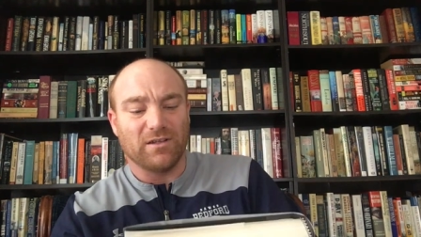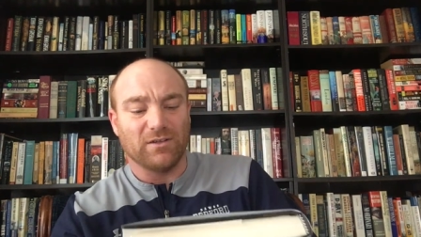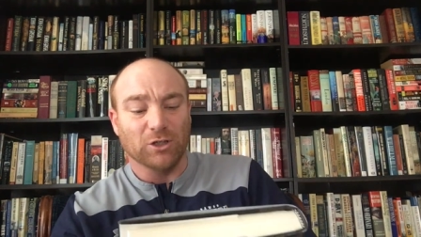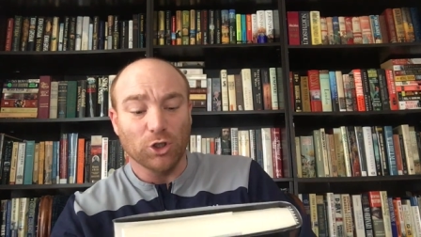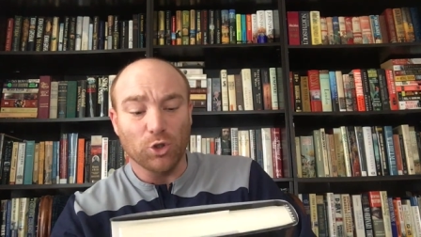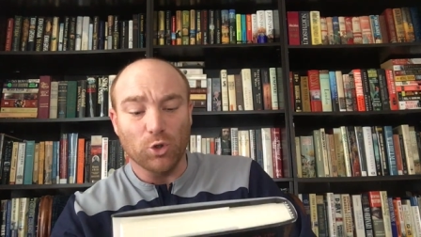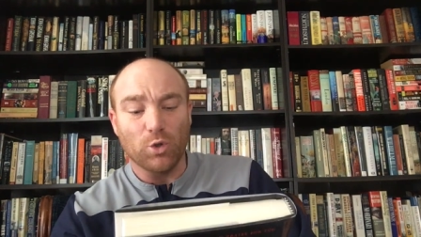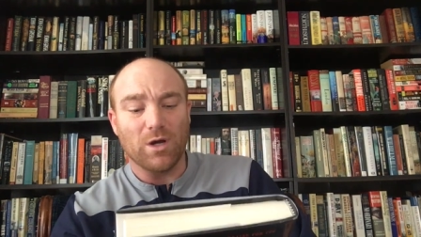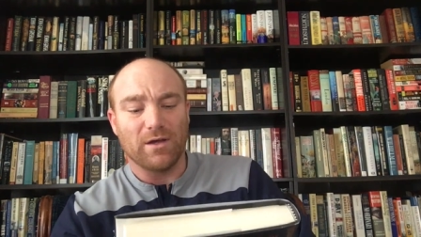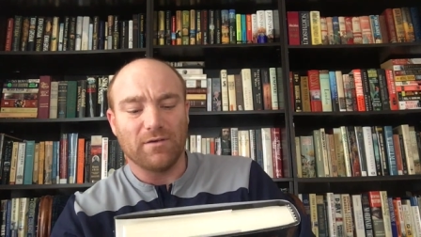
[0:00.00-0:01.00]

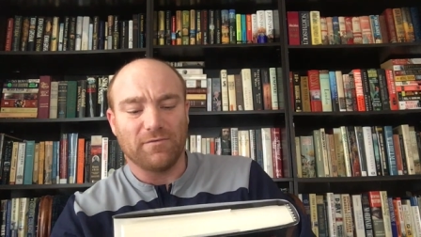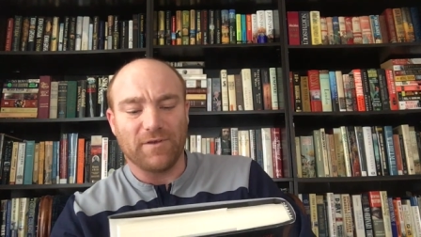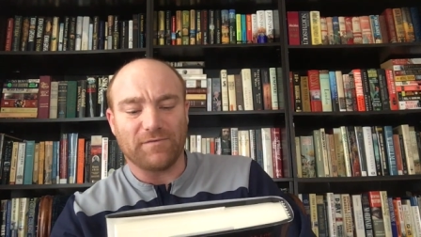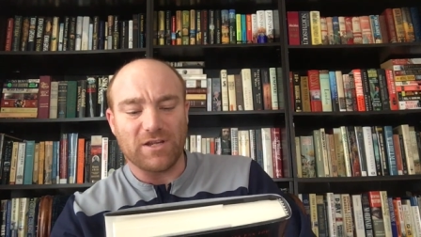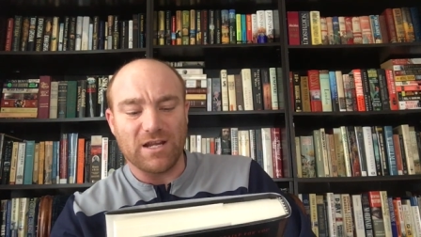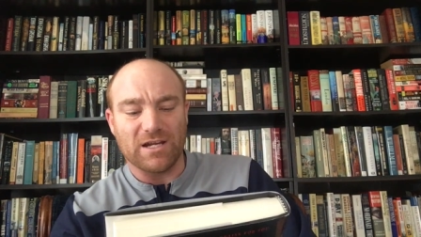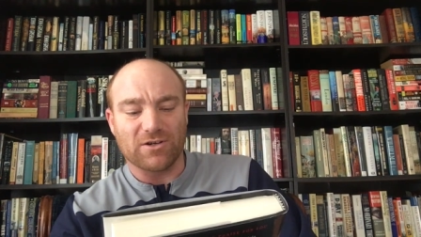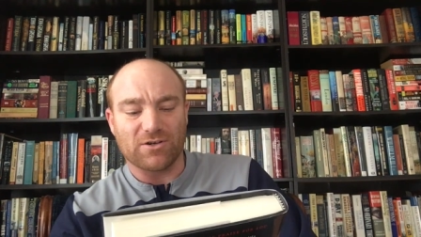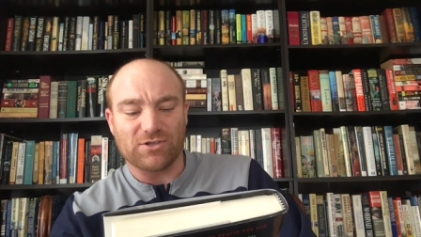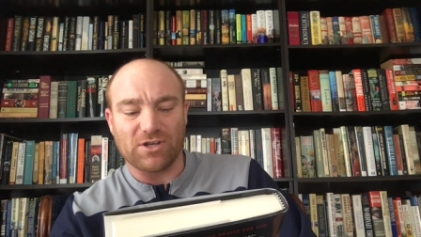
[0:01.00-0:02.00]
Lou, 50
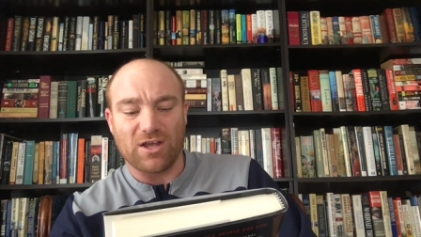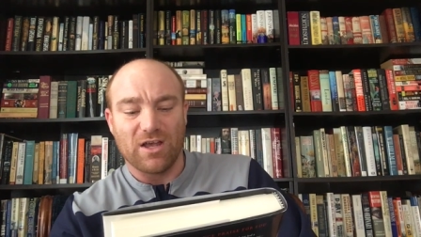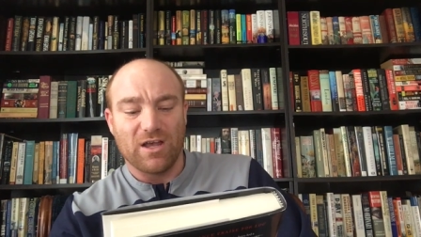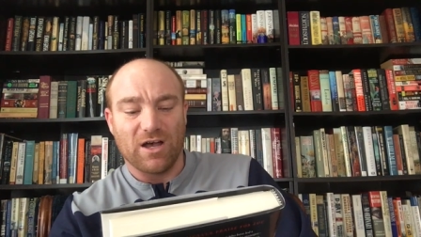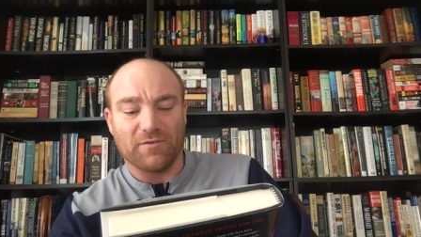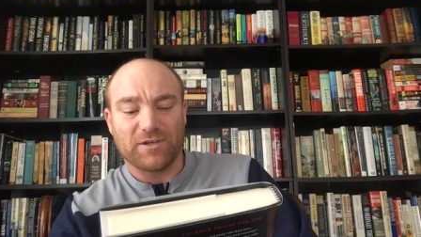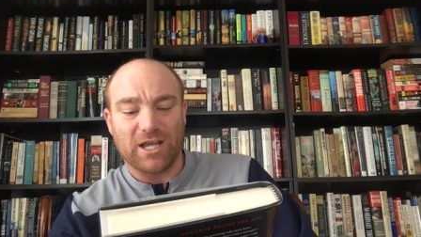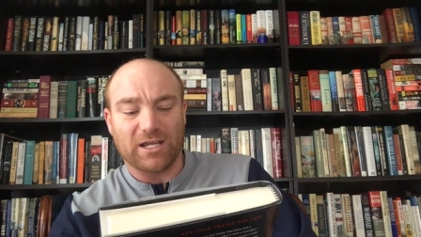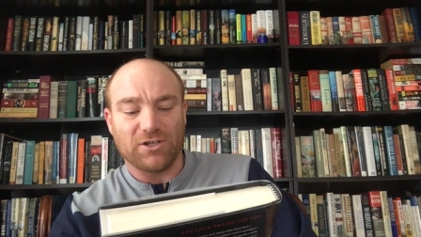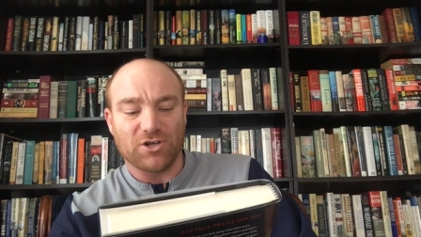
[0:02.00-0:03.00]
Years of
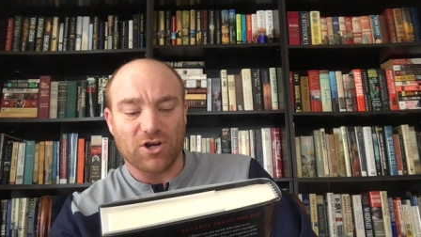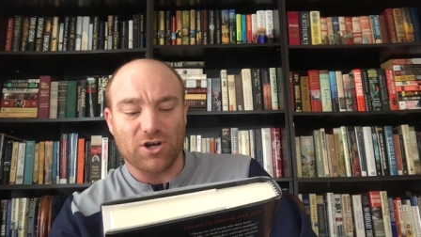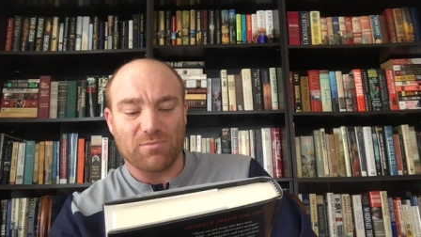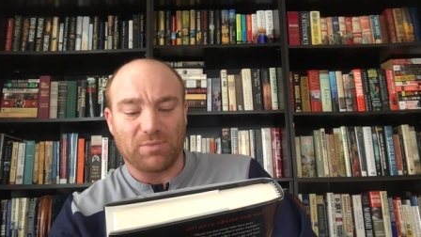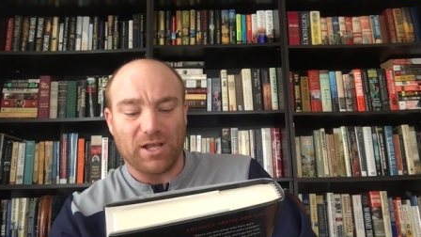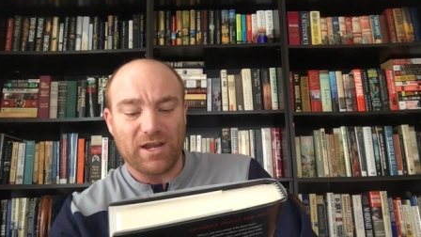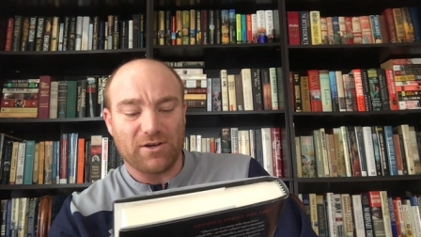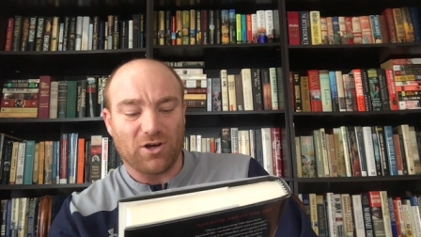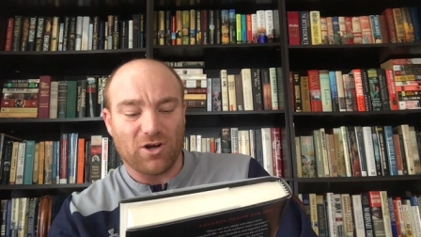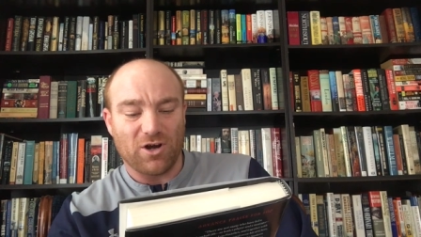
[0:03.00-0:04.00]
Kicking Dirt, Playing
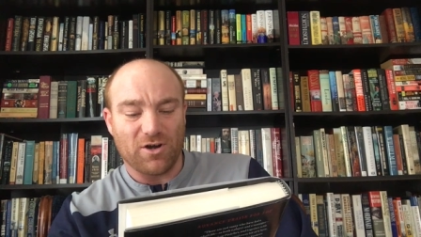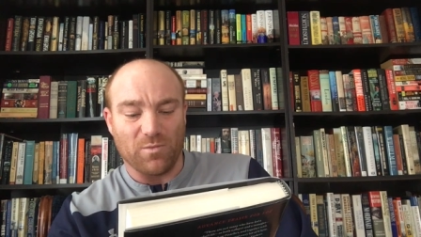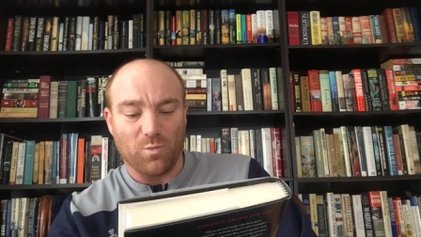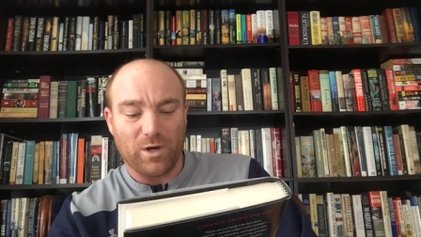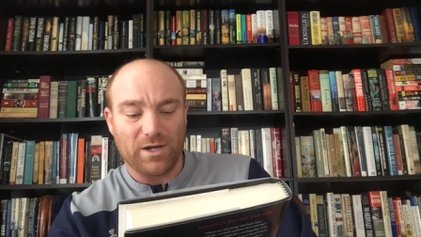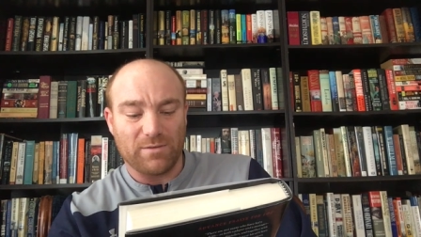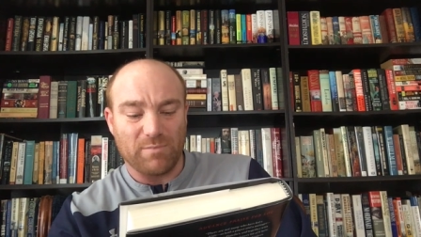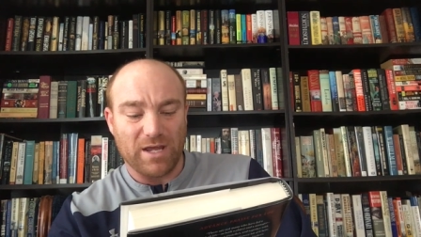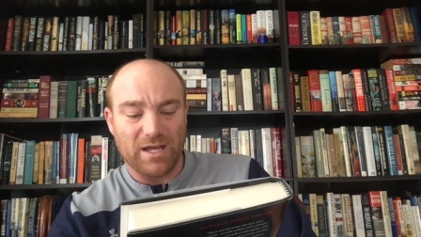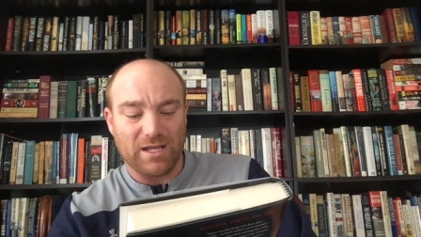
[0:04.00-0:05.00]
Hard, and Winning
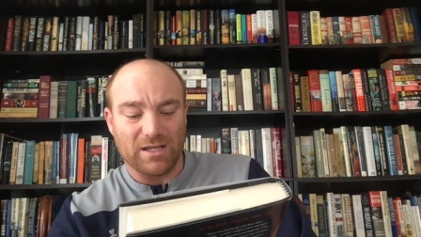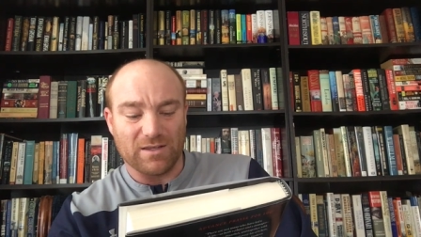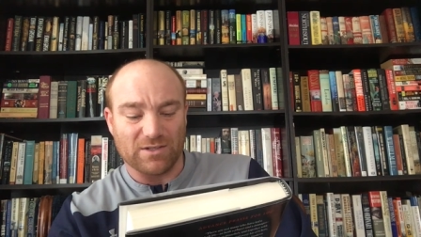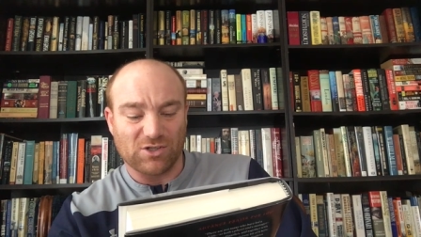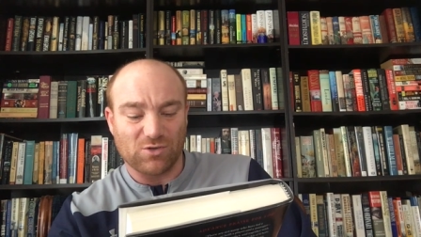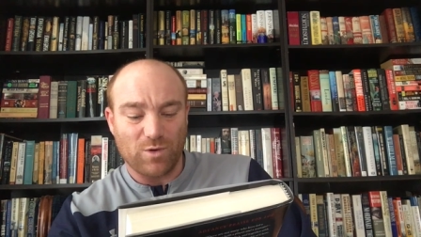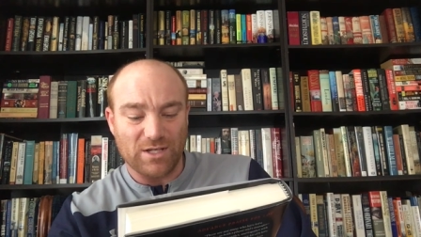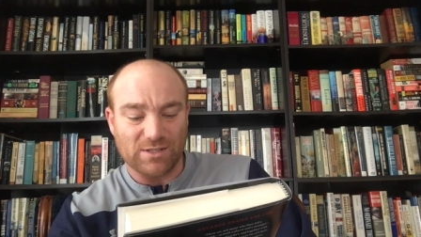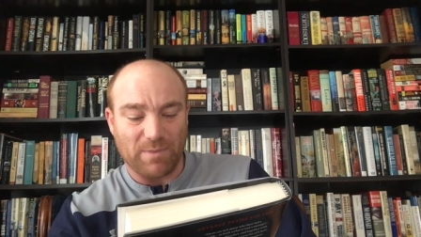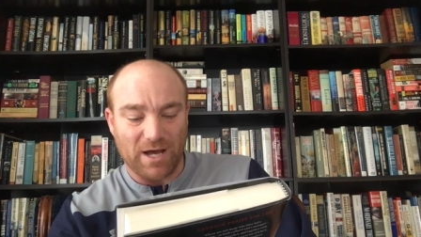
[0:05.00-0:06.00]
Big in the
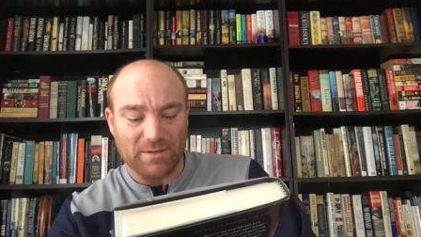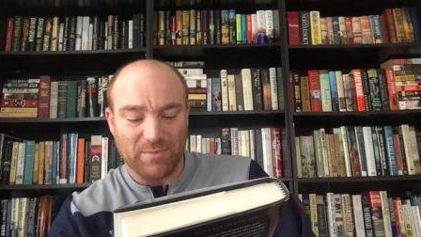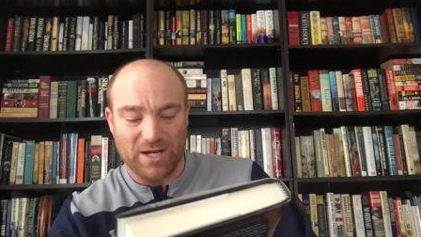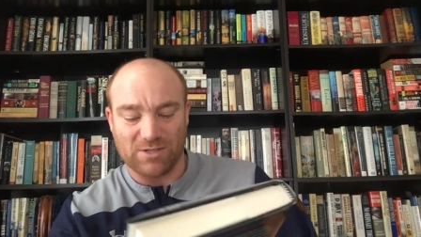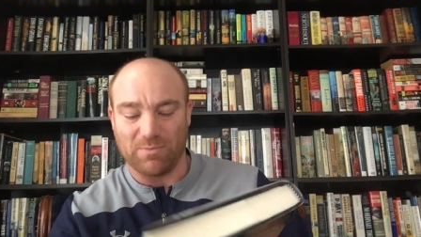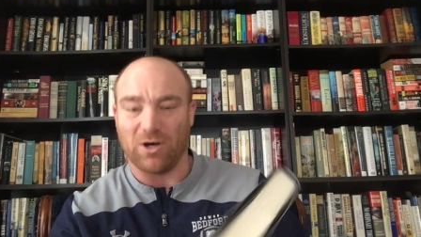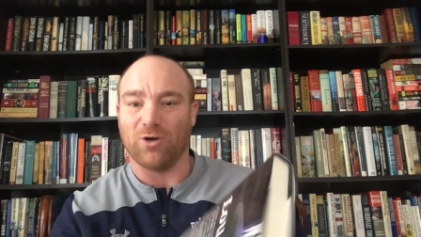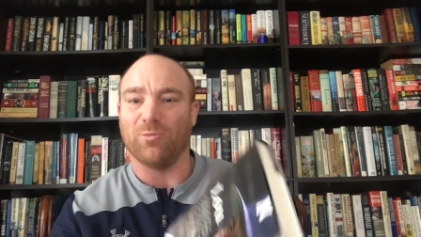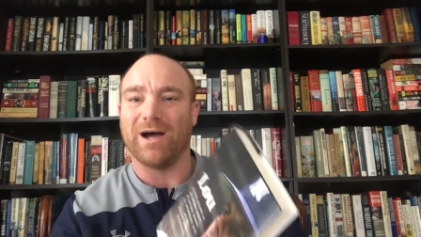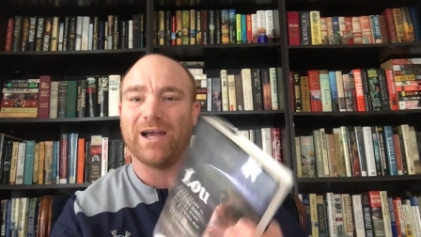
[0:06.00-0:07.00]
Sweet Spot of
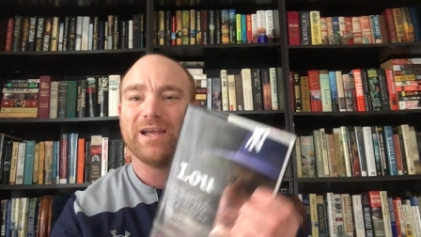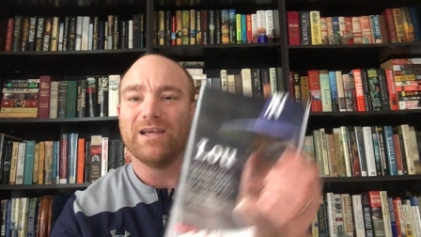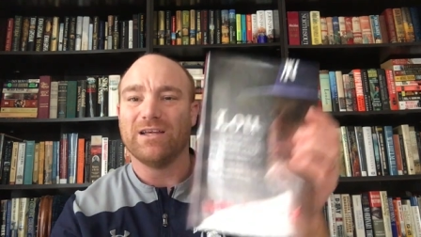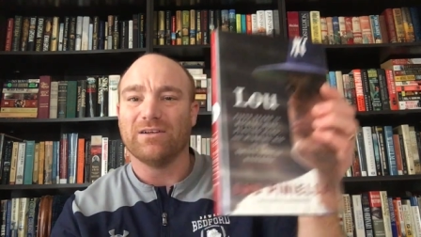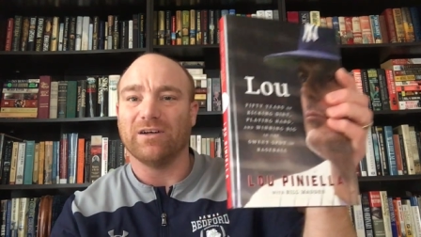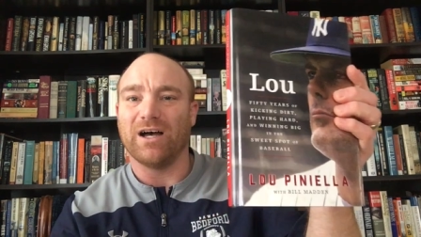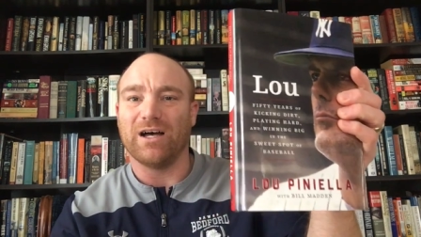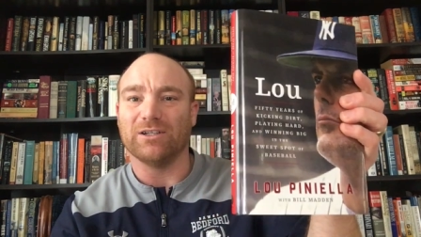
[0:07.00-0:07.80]
Baseball by uh,